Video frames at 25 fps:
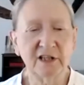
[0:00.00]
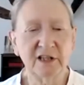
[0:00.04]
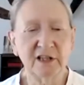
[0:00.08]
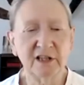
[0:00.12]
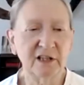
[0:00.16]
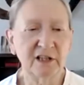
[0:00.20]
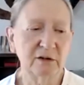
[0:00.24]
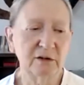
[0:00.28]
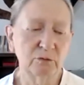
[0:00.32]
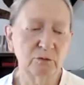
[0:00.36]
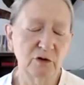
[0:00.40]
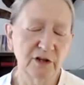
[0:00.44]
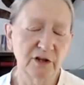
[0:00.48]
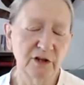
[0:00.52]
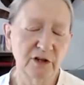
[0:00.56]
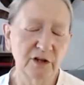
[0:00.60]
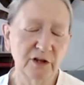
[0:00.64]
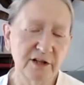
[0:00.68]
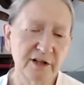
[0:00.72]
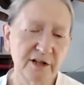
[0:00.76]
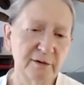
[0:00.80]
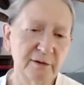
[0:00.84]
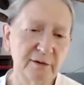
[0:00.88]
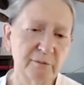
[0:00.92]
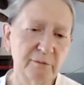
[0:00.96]
and one
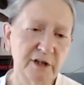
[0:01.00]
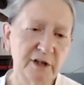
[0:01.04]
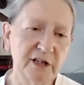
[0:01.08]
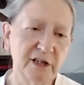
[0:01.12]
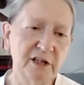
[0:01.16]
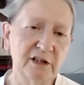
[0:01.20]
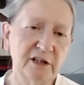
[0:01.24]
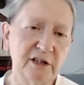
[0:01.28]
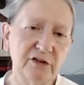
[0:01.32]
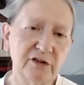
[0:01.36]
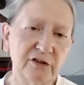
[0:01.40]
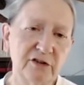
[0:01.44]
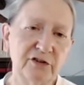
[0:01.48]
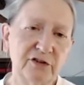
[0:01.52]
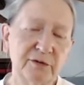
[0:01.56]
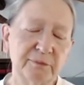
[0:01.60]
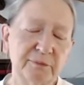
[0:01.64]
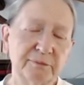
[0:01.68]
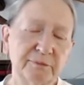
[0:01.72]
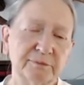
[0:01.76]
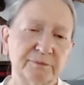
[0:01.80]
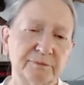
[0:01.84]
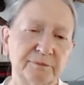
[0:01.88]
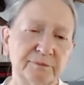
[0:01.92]
of them is